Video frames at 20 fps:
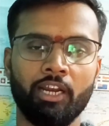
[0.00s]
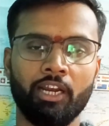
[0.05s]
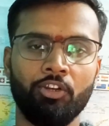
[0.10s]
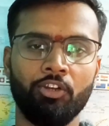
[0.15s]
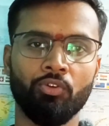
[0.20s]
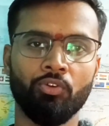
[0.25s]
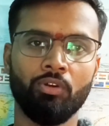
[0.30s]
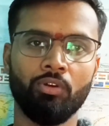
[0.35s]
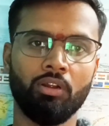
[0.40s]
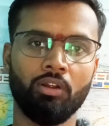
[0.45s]

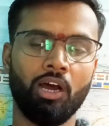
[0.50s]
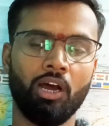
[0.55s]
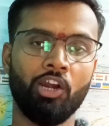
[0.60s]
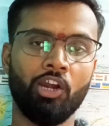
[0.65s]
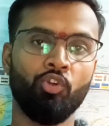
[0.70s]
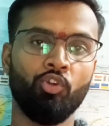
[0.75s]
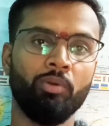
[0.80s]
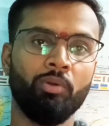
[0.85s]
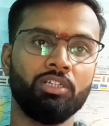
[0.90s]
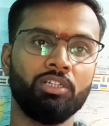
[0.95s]
write your
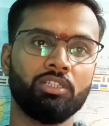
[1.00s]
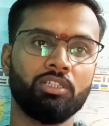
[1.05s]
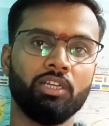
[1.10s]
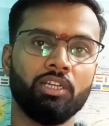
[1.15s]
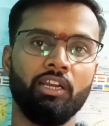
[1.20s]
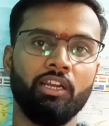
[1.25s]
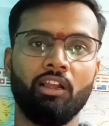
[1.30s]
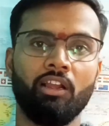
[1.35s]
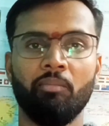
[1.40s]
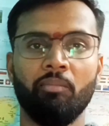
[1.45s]

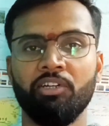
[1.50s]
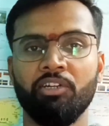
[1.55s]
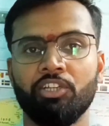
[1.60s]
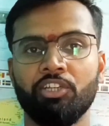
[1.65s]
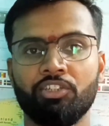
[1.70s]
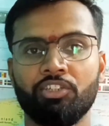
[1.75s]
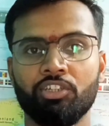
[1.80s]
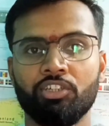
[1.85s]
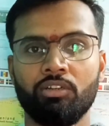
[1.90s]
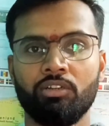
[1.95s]
arguments in
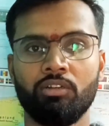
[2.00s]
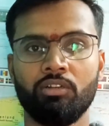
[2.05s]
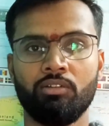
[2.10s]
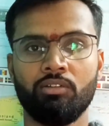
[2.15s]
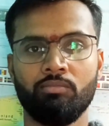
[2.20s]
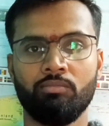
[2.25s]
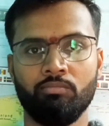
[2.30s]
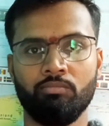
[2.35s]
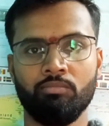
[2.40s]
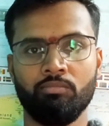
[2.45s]
comment
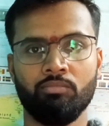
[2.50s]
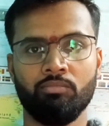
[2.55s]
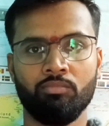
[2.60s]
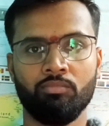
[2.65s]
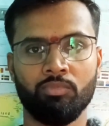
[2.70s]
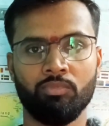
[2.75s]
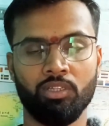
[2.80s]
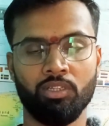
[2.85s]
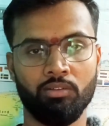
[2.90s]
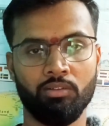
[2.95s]
section,
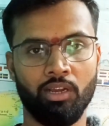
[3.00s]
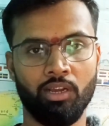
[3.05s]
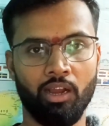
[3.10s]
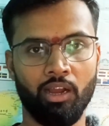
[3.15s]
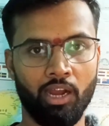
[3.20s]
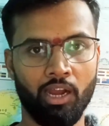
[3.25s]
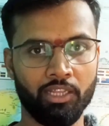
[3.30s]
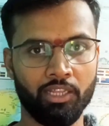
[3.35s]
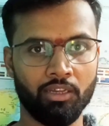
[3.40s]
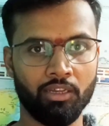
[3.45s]

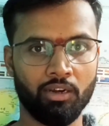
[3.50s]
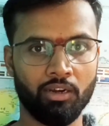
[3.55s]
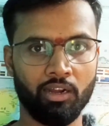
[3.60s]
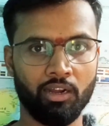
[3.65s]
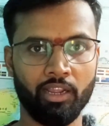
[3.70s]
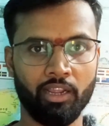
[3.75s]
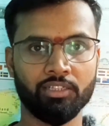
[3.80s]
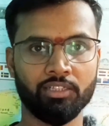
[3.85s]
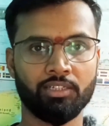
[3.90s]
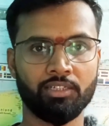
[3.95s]
either
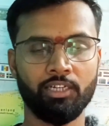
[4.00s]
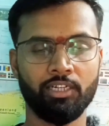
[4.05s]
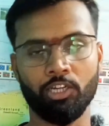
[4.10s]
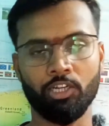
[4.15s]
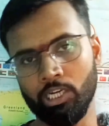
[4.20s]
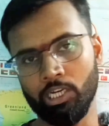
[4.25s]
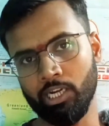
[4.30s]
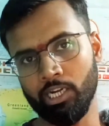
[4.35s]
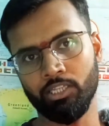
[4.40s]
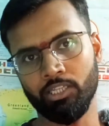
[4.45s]
against
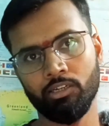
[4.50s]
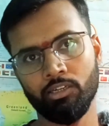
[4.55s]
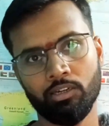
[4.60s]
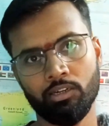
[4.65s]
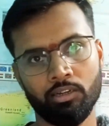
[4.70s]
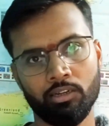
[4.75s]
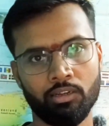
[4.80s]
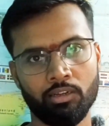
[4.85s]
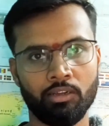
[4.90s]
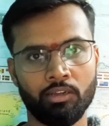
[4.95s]
it or
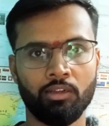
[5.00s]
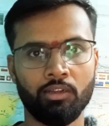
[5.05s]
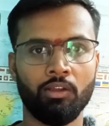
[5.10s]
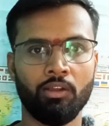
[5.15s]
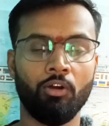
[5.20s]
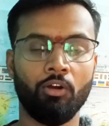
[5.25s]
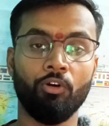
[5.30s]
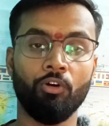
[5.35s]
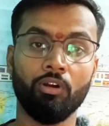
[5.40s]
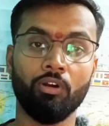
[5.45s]
either
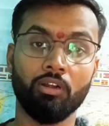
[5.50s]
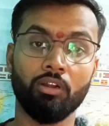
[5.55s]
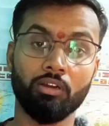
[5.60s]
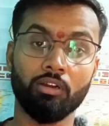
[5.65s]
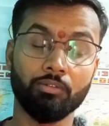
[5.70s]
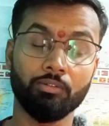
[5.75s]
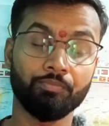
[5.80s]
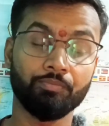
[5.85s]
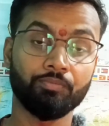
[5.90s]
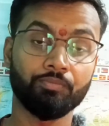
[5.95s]

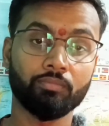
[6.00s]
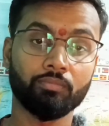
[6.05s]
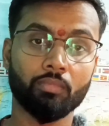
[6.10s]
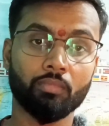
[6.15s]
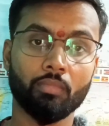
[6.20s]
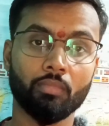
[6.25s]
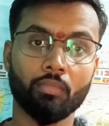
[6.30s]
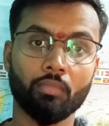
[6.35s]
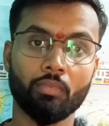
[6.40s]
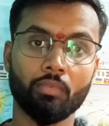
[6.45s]
or
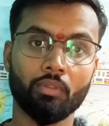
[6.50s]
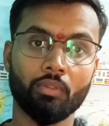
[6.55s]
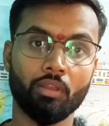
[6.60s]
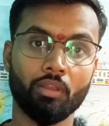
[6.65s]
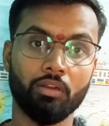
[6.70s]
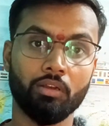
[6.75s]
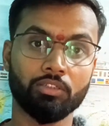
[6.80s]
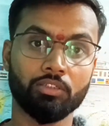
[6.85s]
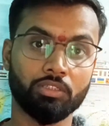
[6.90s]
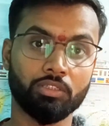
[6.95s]

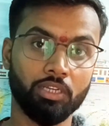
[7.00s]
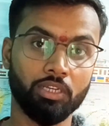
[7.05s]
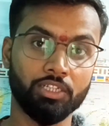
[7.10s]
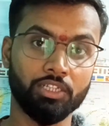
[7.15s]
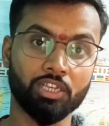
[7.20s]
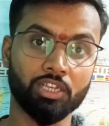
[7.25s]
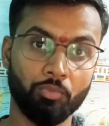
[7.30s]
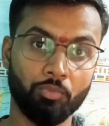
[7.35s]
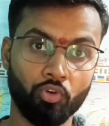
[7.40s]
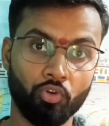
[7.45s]

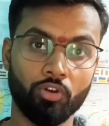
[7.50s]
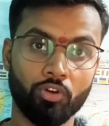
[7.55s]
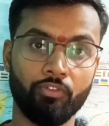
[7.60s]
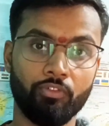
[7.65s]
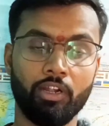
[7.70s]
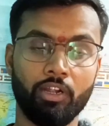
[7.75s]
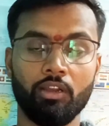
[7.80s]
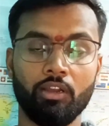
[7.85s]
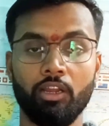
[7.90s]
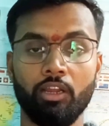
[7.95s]
in support
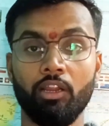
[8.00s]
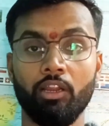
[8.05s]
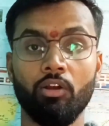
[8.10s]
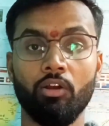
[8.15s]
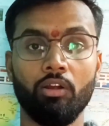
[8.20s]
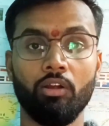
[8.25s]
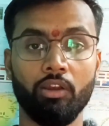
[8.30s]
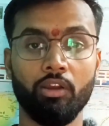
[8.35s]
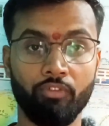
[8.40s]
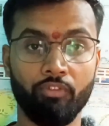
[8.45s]
of it,
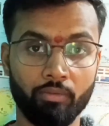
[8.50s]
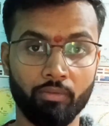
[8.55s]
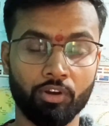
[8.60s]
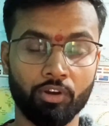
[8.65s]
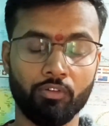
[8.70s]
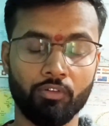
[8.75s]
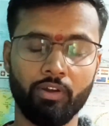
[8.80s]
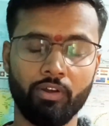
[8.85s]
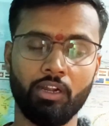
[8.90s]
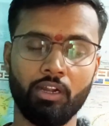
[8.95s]
in
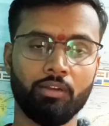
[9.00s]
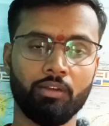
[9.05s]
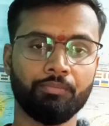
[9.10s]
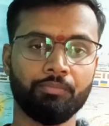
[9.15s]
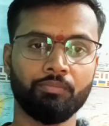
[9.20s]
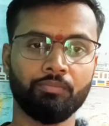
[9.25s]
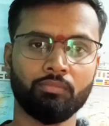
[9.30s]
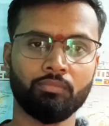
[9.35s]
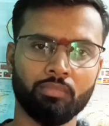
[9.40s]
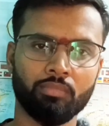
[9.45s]
favor of it.
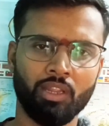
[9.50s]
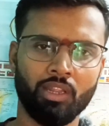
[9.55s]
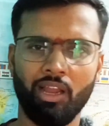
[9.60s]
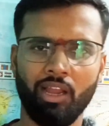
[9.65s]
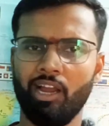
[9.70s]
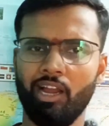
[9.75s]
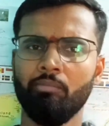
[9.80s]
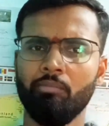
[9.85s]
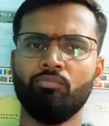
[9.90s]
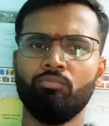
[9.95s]

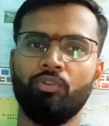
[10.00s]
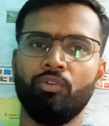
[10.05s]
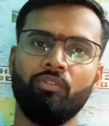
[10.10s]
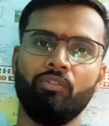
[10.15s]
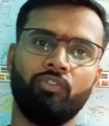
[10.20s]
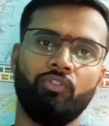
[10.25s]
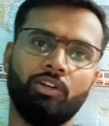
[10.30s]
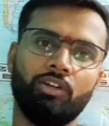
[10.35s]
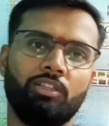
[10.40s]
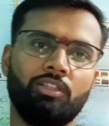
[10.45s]
I'm
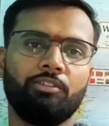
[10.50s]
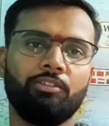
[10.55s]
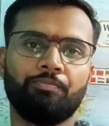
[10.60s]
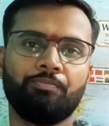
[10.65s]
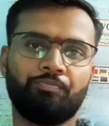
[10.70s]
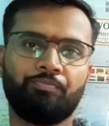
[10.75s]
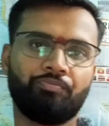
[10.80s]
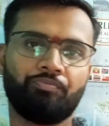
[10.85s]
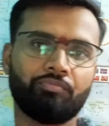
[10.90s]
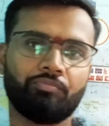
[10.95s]
moving further.